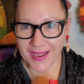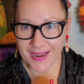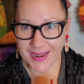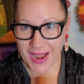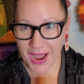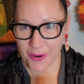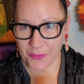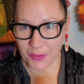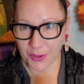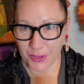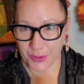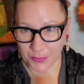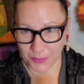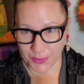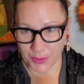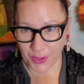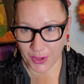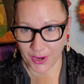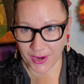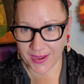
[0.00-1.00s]
Now will you
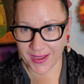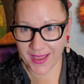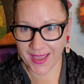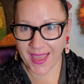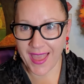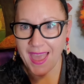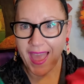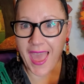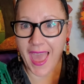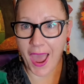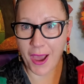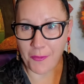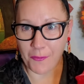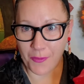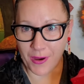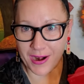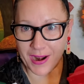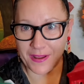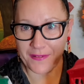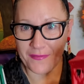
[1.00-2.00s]
look at
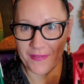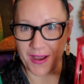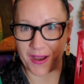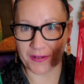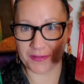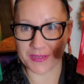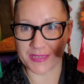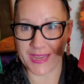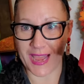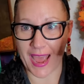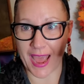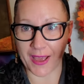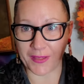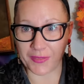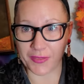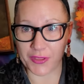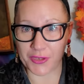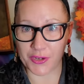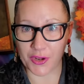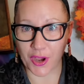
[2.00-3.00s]
what I found at
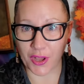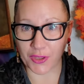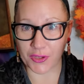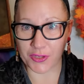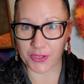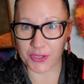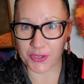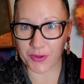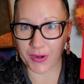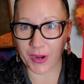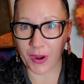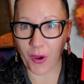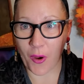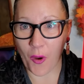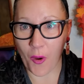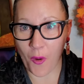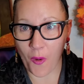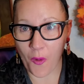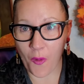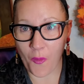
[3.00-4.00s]
the Dollar Tree?
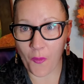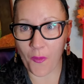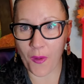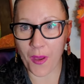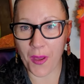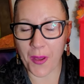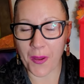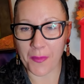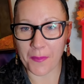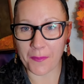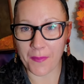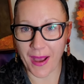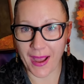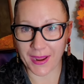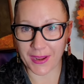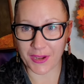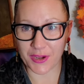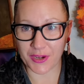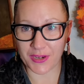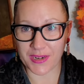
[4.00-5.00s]
Oh
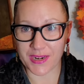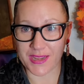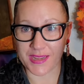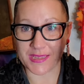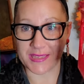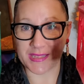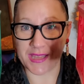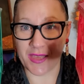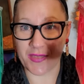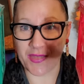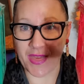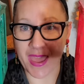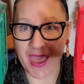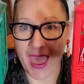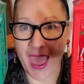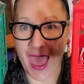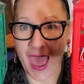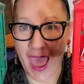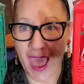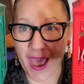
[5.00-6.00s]
my goodness, they
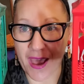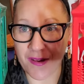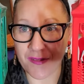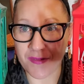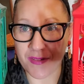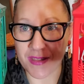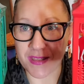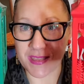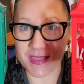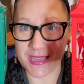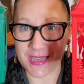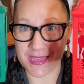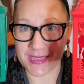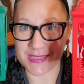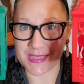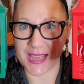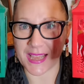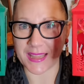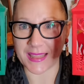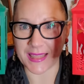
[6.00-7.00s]
have
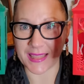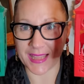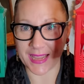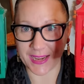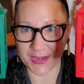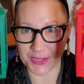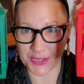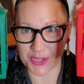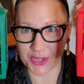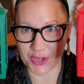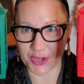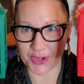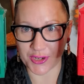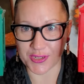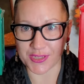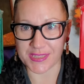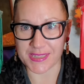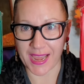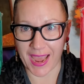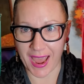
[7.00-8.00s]
these
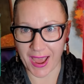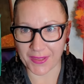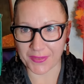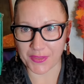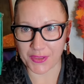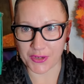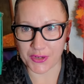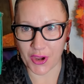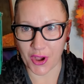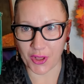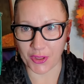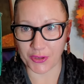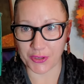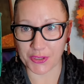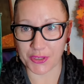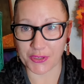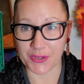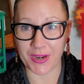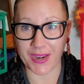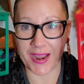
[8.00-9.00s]
lanterns at the Dollar
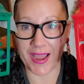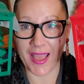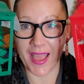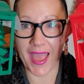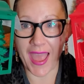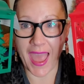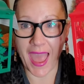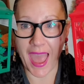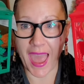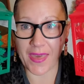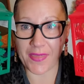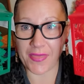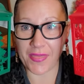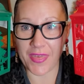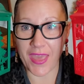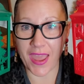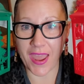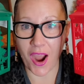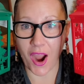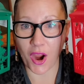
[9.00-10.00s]
Tree and
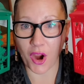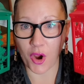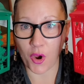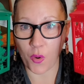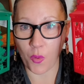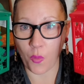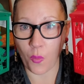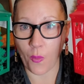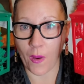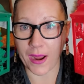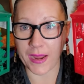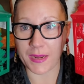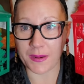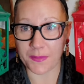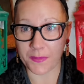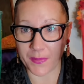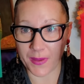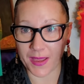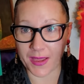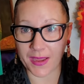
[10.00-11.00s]
they are quite
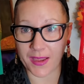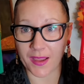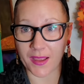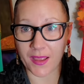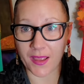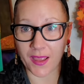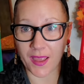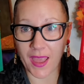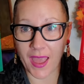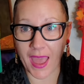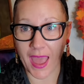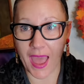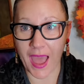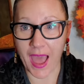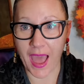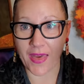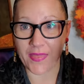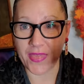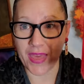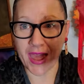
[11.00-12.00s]
big.
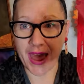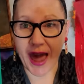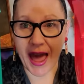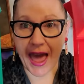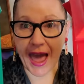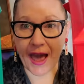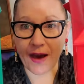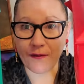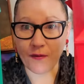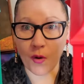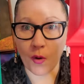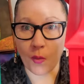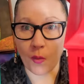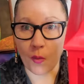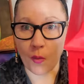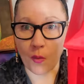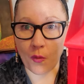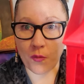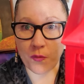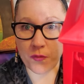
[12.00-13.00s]
They have
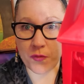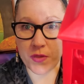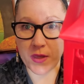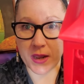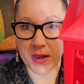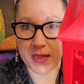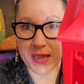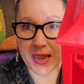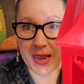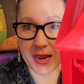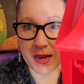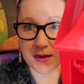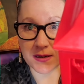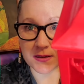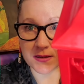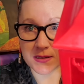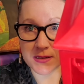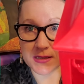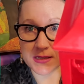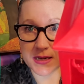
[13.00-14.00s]
the
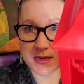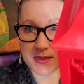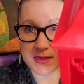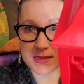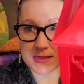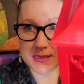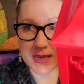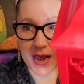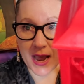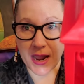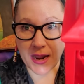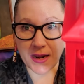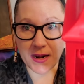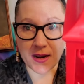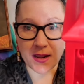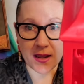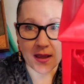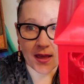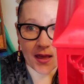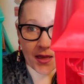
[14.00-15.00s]
candles inside
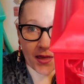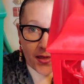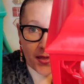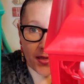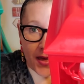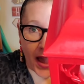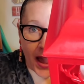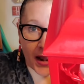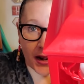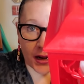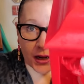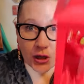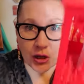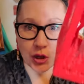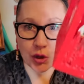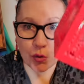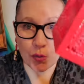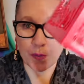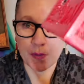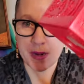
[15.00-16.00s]
that
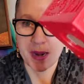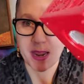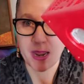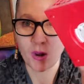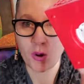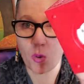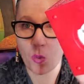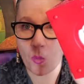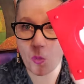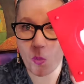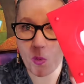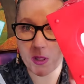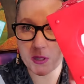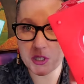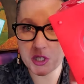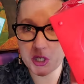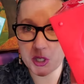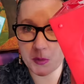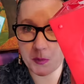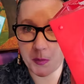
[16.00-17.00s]
illuminate
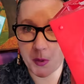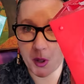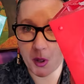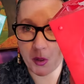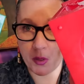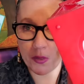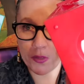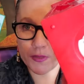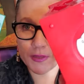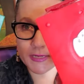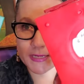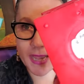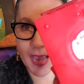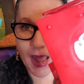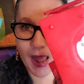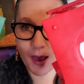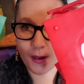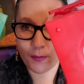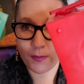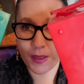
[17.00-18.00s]
once you pull the
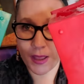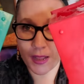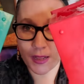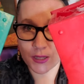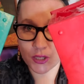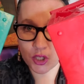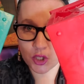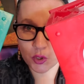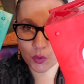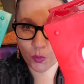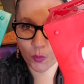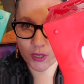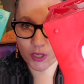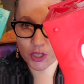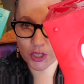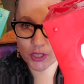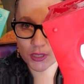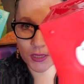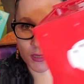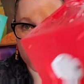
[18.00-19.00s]
tab and
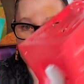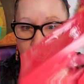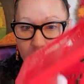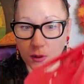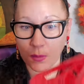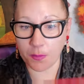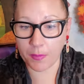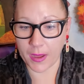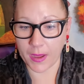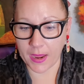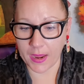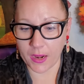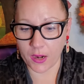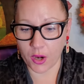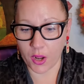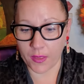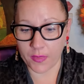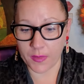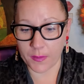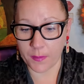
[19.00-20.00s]
switch the little button
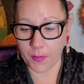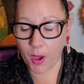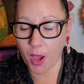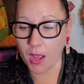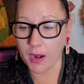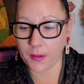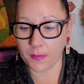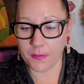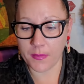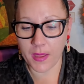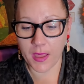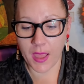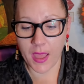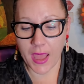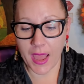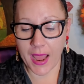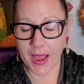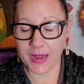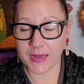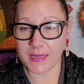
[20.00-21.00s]
on the bottom.
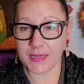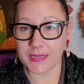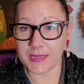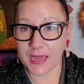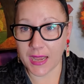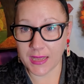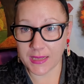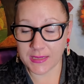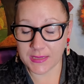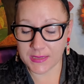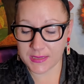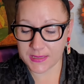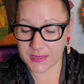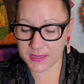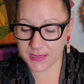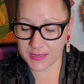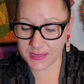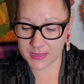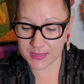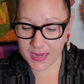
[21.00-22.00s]
It does
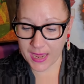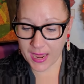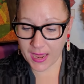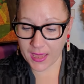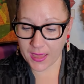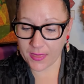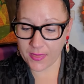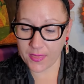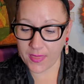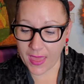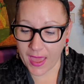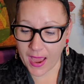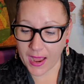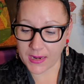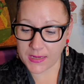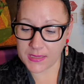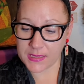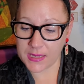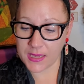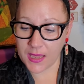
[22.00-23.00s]
say
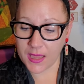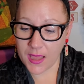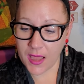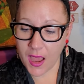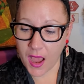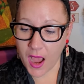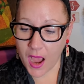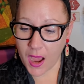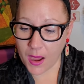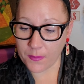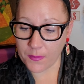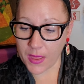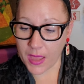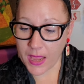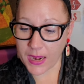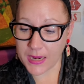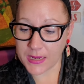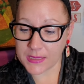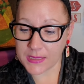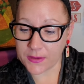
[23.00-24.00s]
that um,
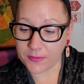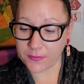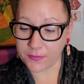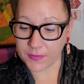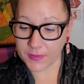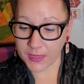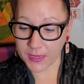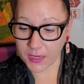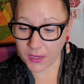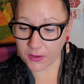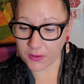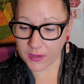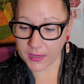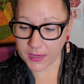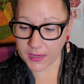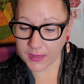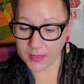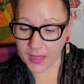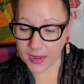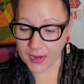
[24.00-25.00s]
it is a
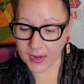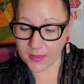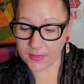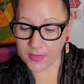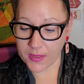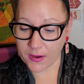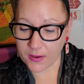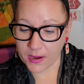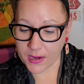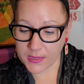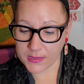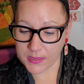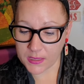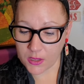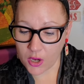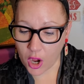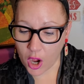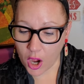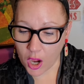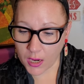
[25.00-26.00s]
flickering light and there is an
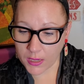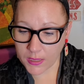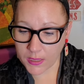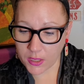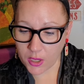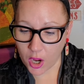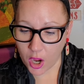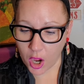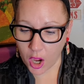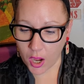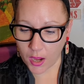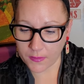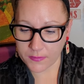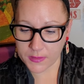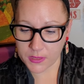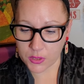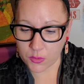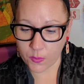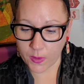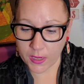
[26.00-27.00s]
on and off
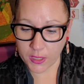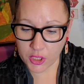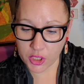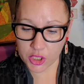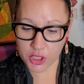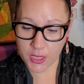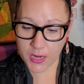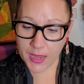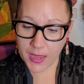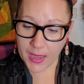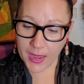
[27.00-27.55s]
switch.